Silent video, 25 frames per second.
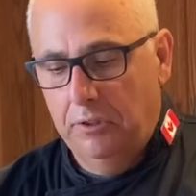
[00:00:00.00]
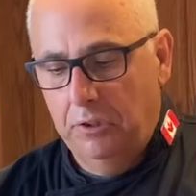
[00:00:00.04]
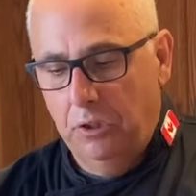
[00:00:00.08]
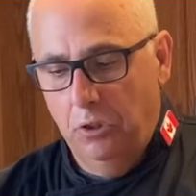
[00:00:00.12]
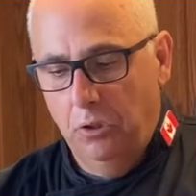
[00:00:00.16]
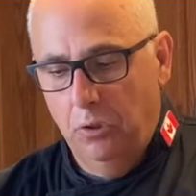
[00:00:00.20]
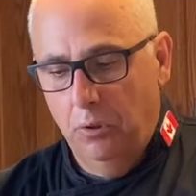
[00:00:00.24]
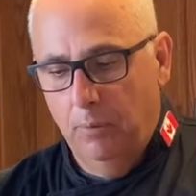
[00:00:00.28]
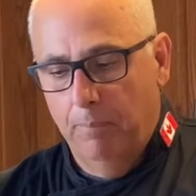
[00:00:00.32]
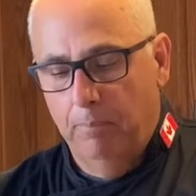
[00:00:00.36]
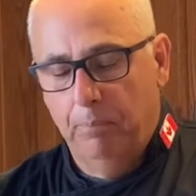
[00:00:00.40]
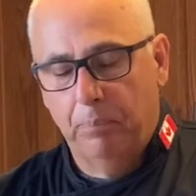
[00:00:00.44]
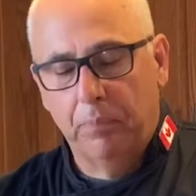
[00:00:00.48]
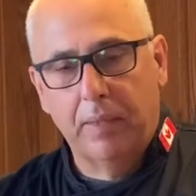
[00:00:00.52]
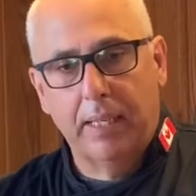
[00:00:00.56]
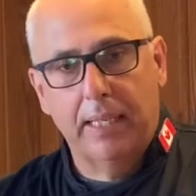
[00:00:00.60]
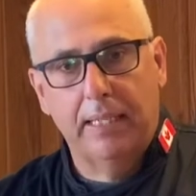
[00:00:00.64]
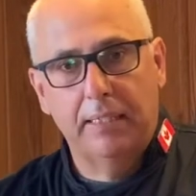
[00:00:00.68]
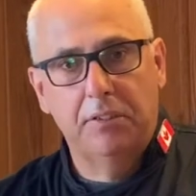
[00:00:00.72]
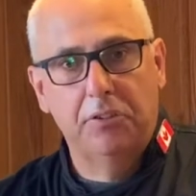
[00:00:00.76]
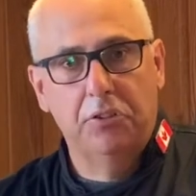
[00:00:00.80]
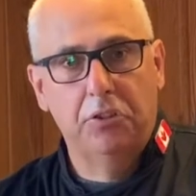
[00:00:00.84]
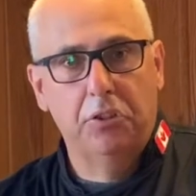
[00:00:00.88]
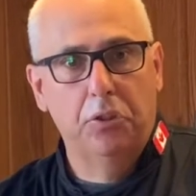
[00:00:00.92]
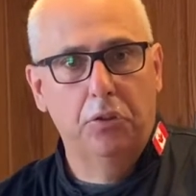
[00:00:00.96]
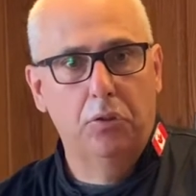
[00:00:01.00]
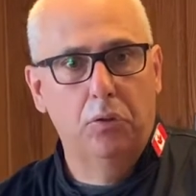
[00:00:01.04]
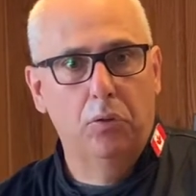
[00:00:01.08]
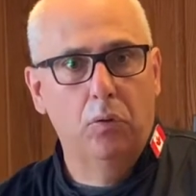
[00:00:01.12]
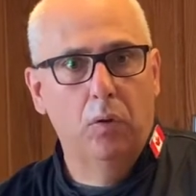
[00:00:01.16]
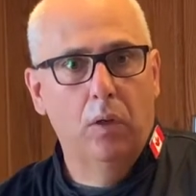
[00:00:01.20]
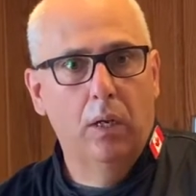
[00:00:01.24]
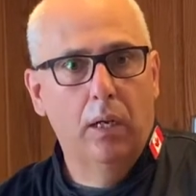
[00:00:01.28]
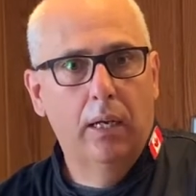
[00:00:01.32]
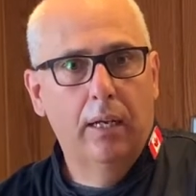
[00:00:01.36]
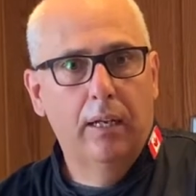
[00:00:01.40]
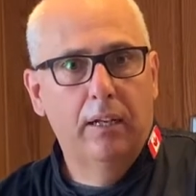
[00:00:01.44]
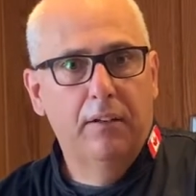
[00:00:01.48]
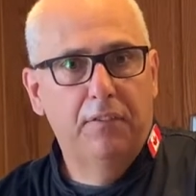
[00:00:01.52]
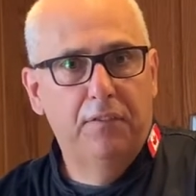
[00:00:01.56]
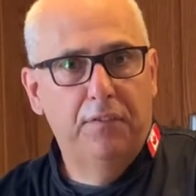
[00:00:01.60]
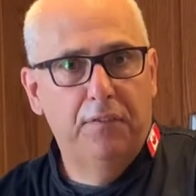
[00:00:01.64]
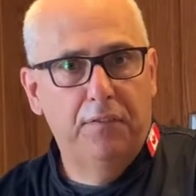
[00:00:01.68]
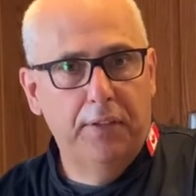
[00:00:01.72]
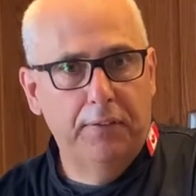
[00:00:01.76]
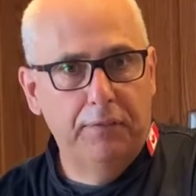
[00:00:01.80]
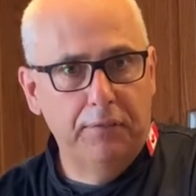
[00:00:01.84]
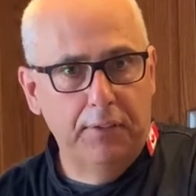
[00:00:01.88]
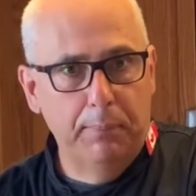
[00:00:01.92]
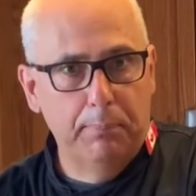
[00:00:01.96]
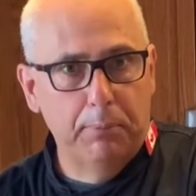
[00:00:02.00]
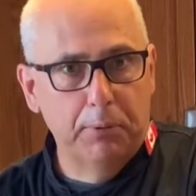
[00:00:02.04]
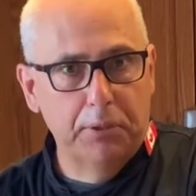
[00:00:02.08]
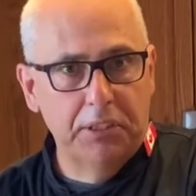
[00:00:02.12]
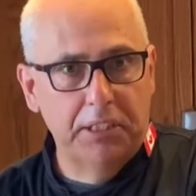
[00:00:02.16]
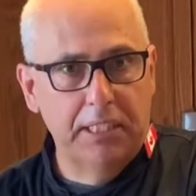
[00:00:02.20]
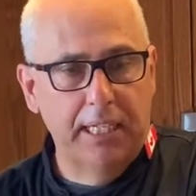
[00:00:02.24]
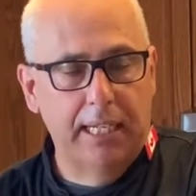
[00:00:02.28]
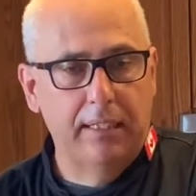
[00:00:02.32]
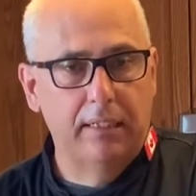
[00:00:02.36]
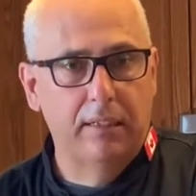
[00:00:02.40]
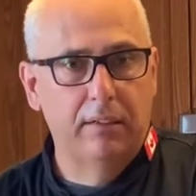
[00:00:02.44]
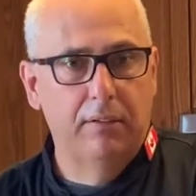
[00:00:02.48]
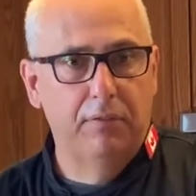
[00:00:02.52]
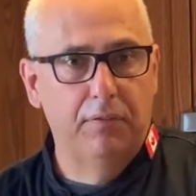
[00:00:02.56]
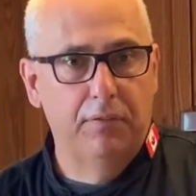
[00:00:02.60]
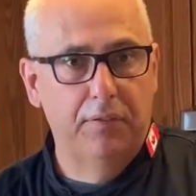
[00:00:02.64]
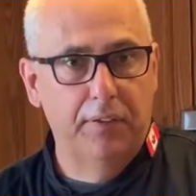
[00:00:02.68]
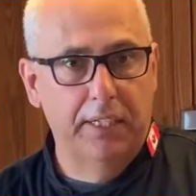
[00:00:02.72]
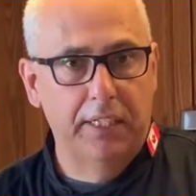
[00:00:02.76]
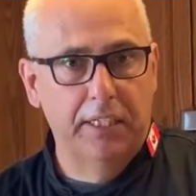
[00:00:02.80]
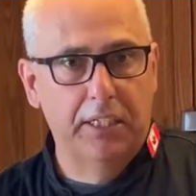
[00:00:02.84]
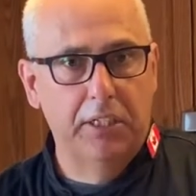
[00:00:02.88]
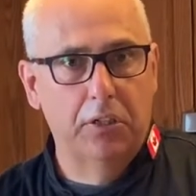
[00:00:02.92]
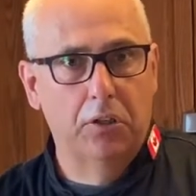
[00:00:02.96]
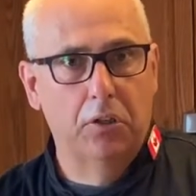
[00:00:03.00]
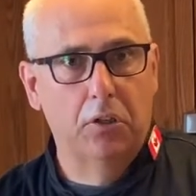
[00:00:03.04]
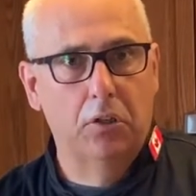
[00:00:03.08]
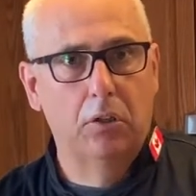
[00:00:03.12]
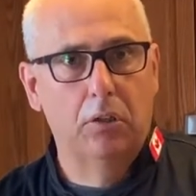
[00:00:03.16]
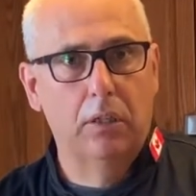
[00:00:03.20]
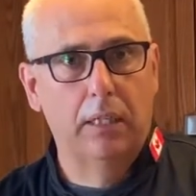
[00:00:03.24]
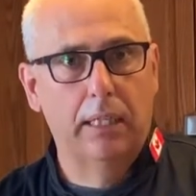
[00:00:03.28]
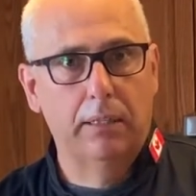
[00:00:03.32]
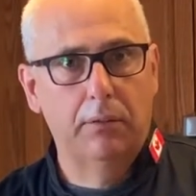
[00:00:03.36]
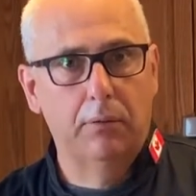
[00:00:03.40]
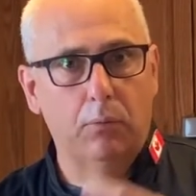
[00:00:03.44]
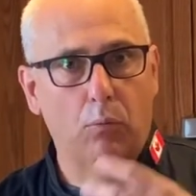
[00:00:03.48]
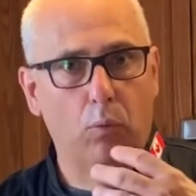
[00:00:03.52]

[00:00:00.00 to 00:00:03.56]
do is do 50% vinegar